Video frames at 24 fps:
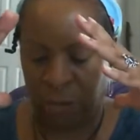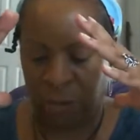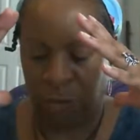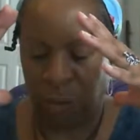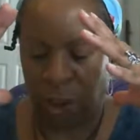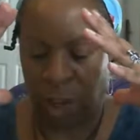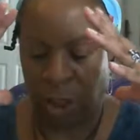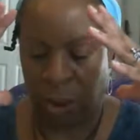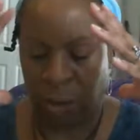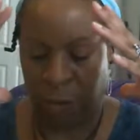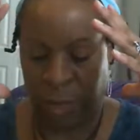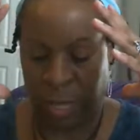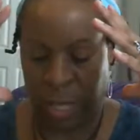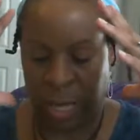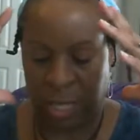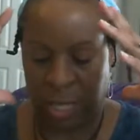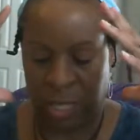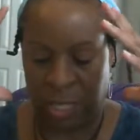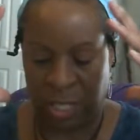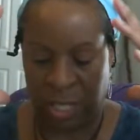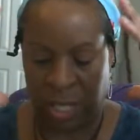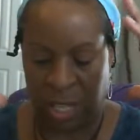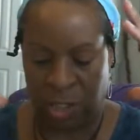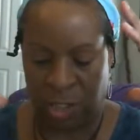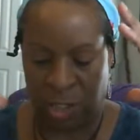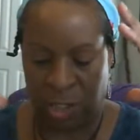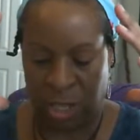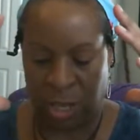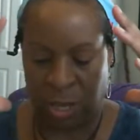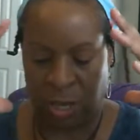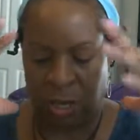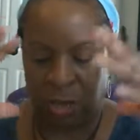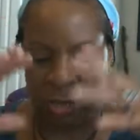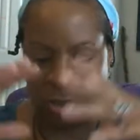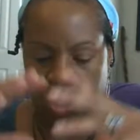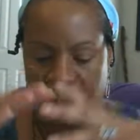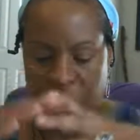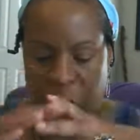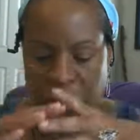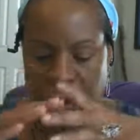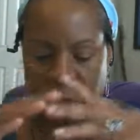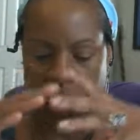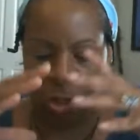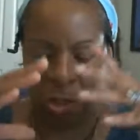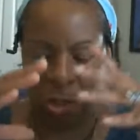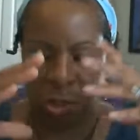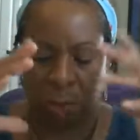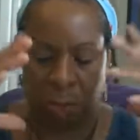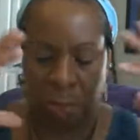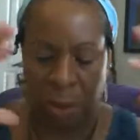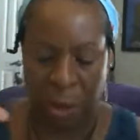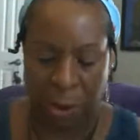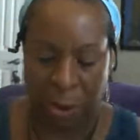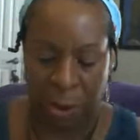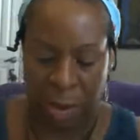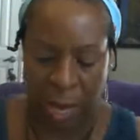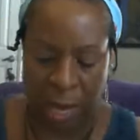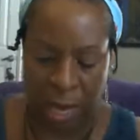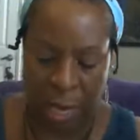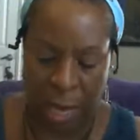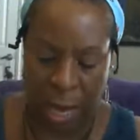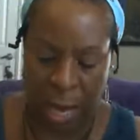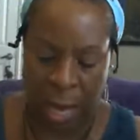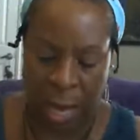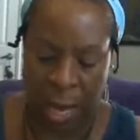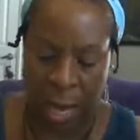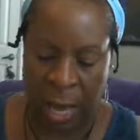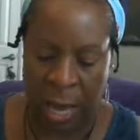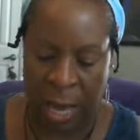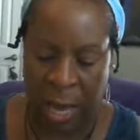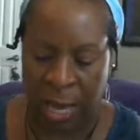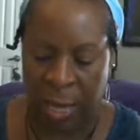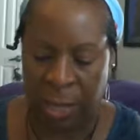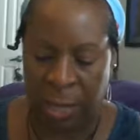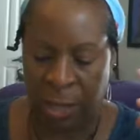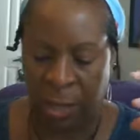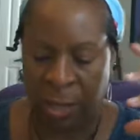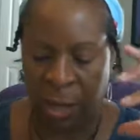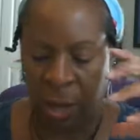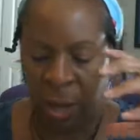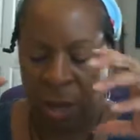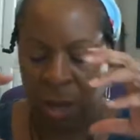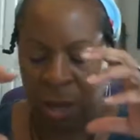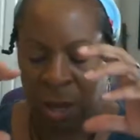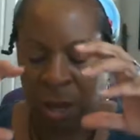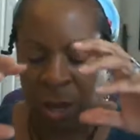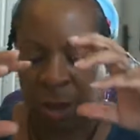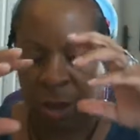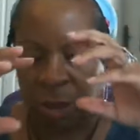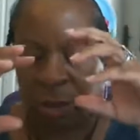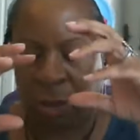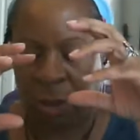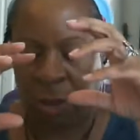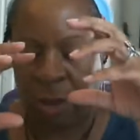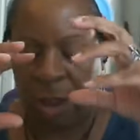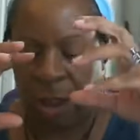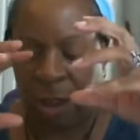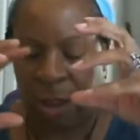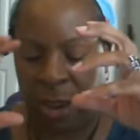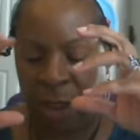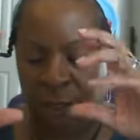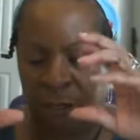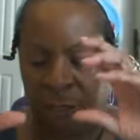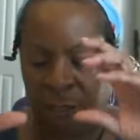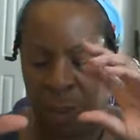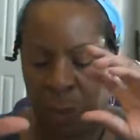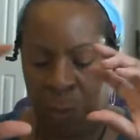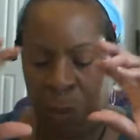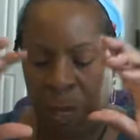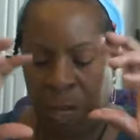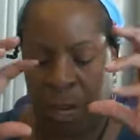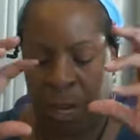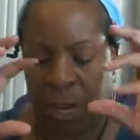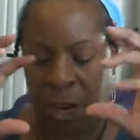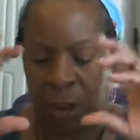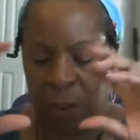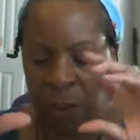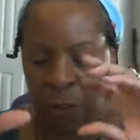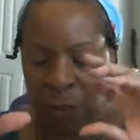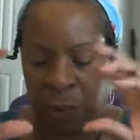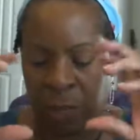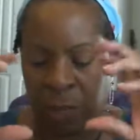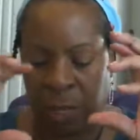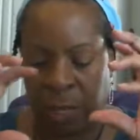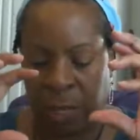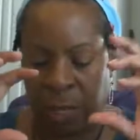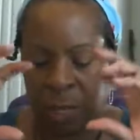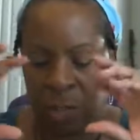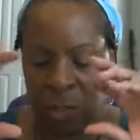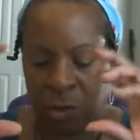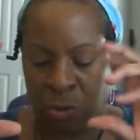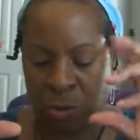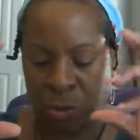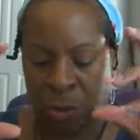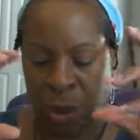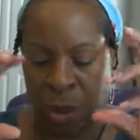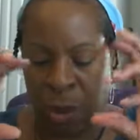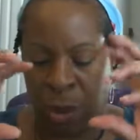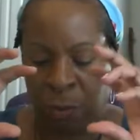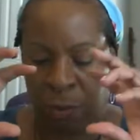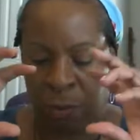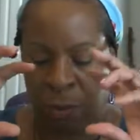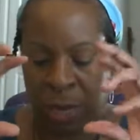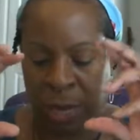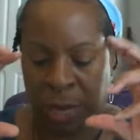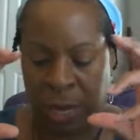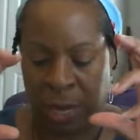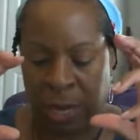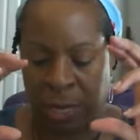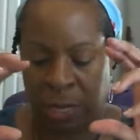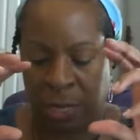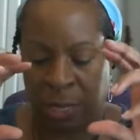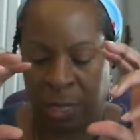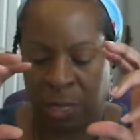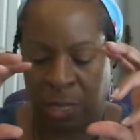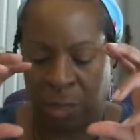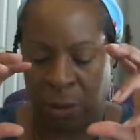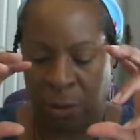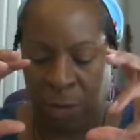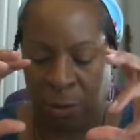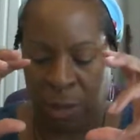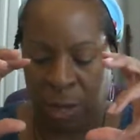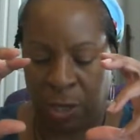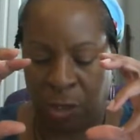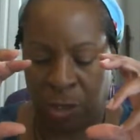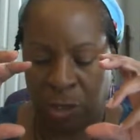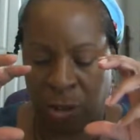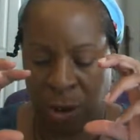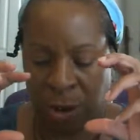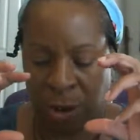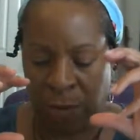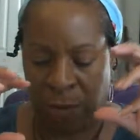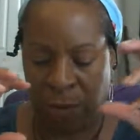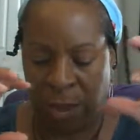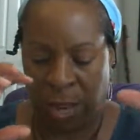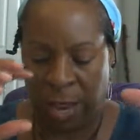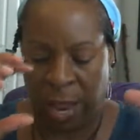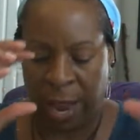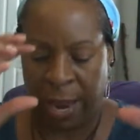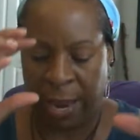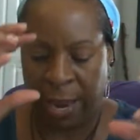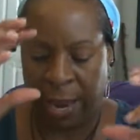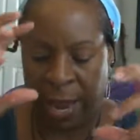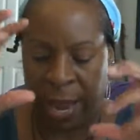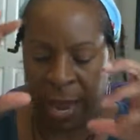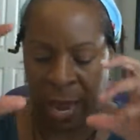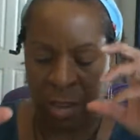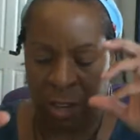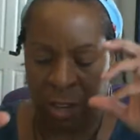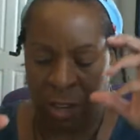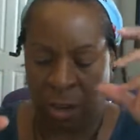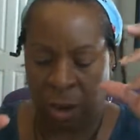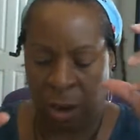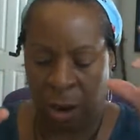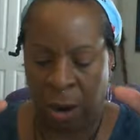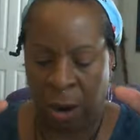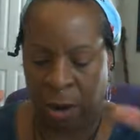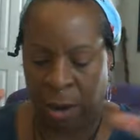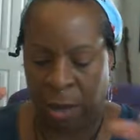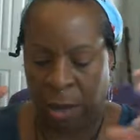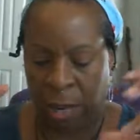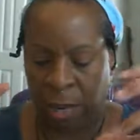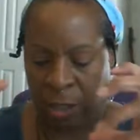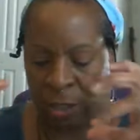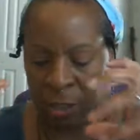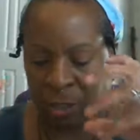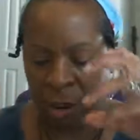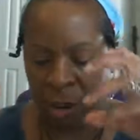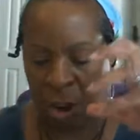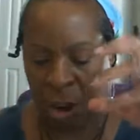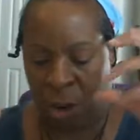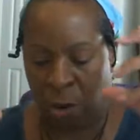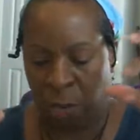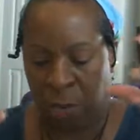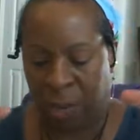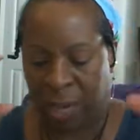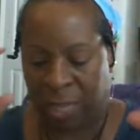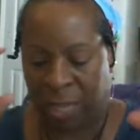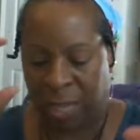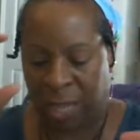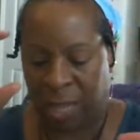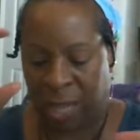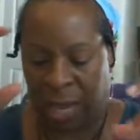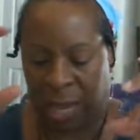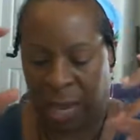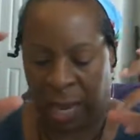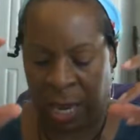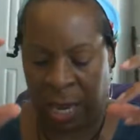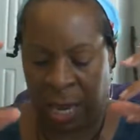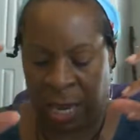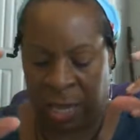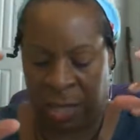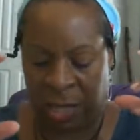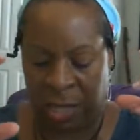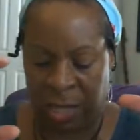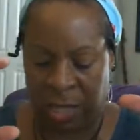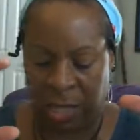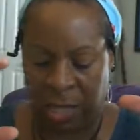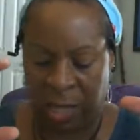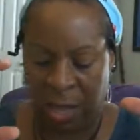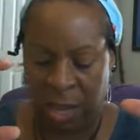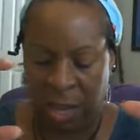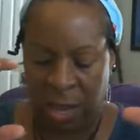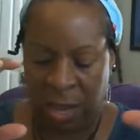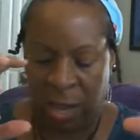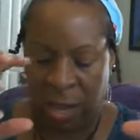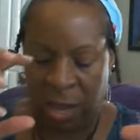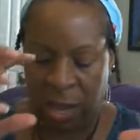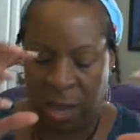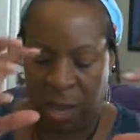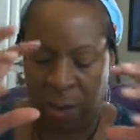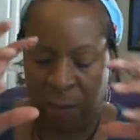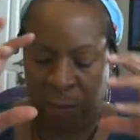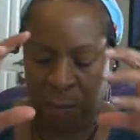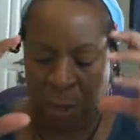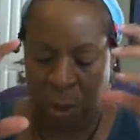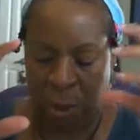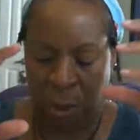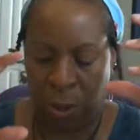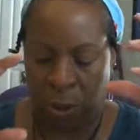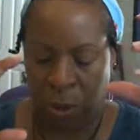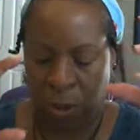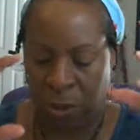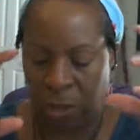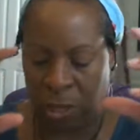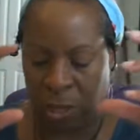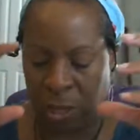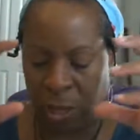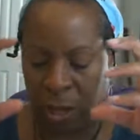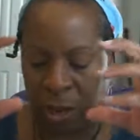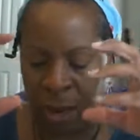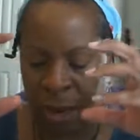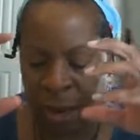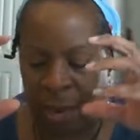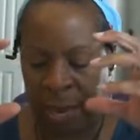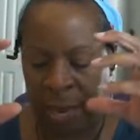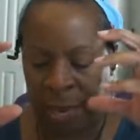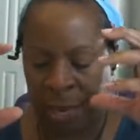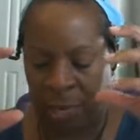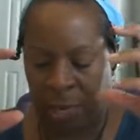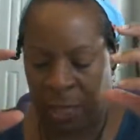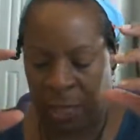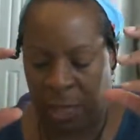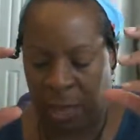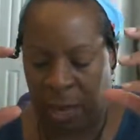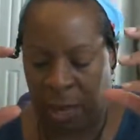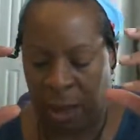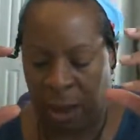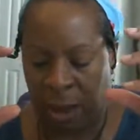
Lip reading: following ascension. So your spirit guides, you kind of have to be careful in this realm because it's a mixture of the light and dark. It's karmic things, it's impulse lights.